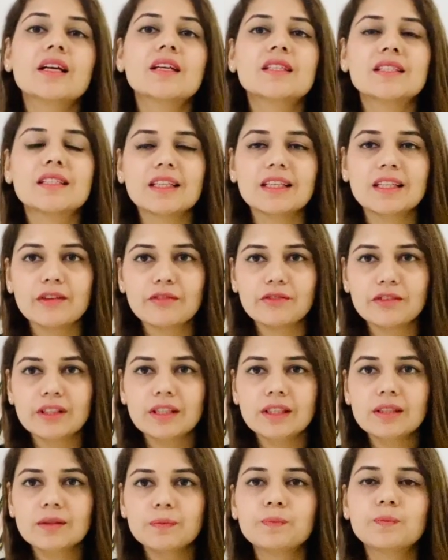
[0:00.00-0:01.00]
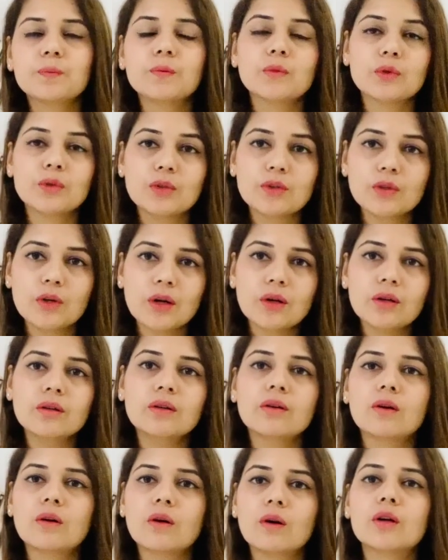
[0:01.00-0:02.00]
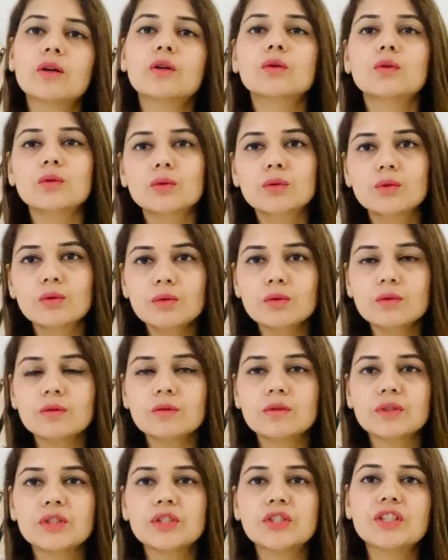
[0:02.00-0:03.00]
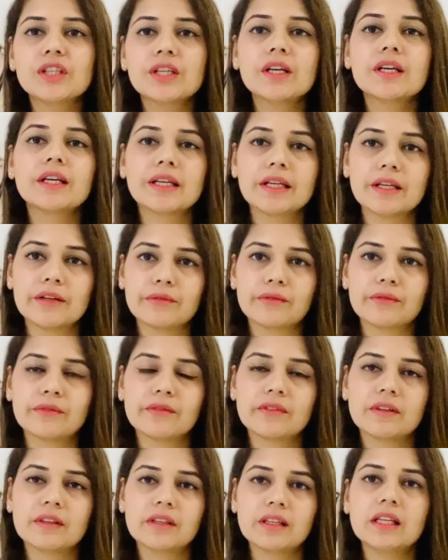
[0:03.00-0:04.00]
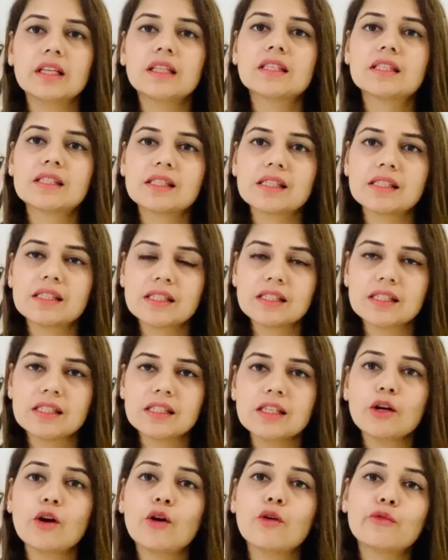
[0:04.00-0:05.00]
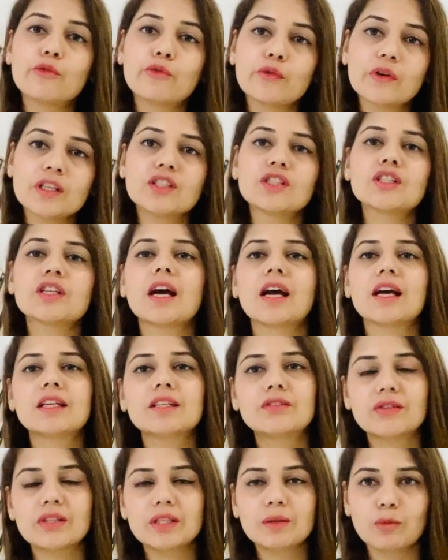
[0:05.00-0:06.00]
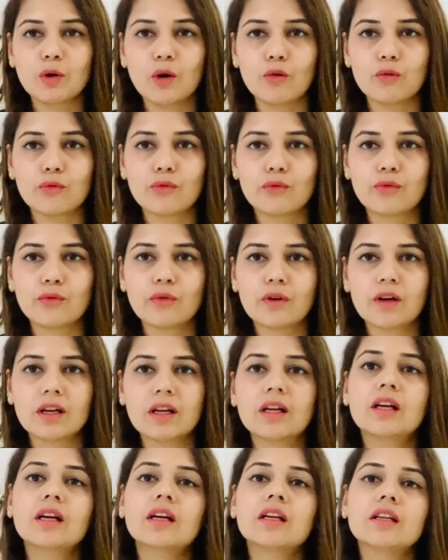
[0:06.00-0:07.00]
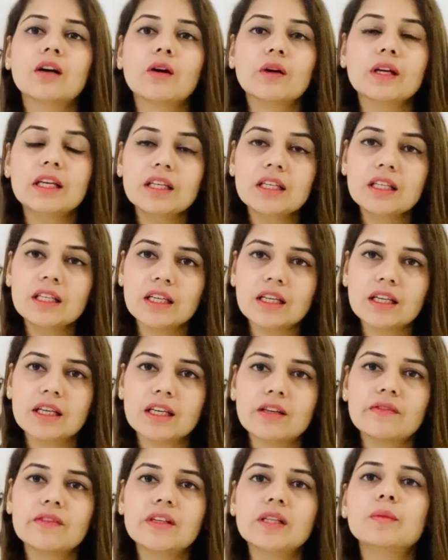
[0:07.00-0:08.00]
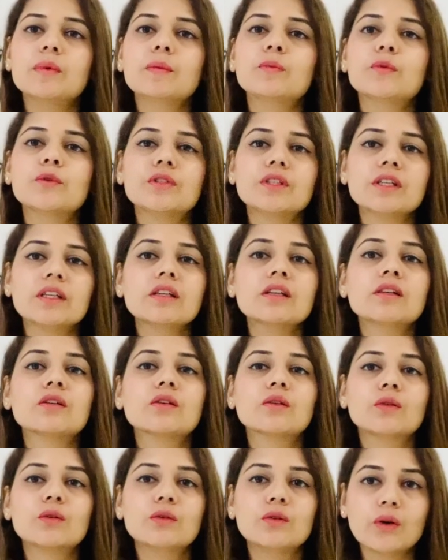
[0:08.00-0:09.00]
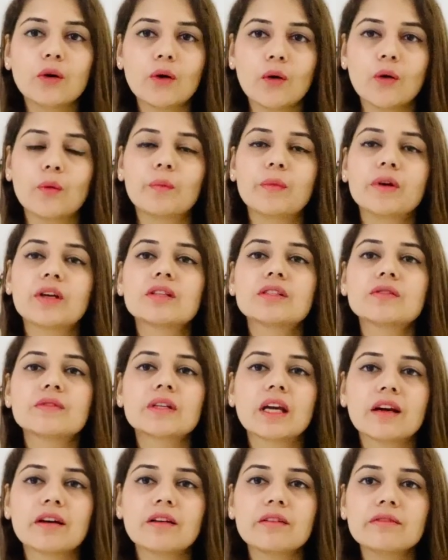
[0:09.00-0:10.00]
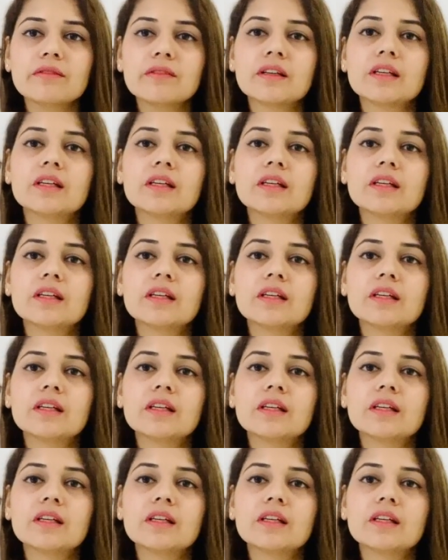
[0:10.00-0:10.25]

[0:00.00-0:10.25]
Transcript: C'est la ville dont or où je rêve. It's the city of which I dream of. Now in here we'll be putting donc because we have